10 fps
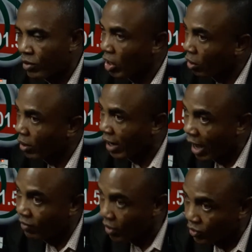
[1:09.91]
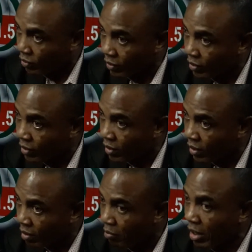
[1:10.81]
decolonization.
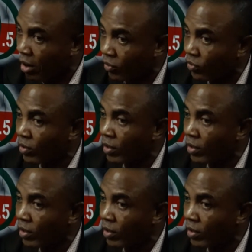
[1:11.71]
Because